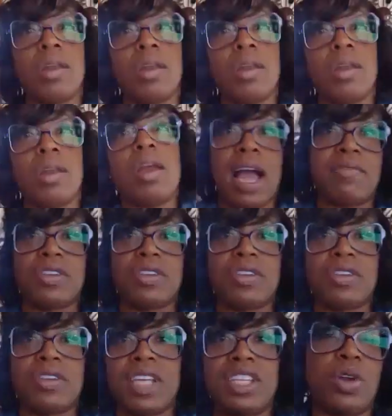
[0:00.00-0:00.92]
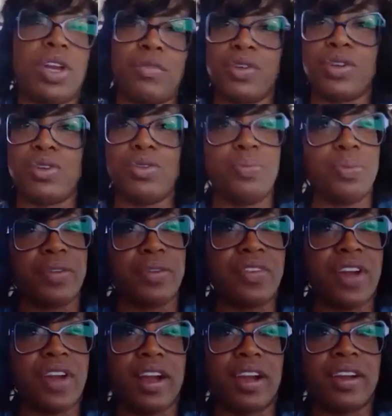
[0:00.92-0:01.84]
or a long conversation,
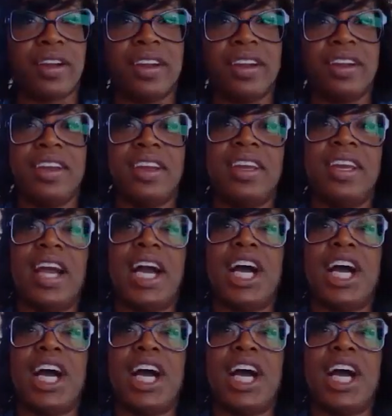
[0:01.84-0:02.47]
whatever you prefer.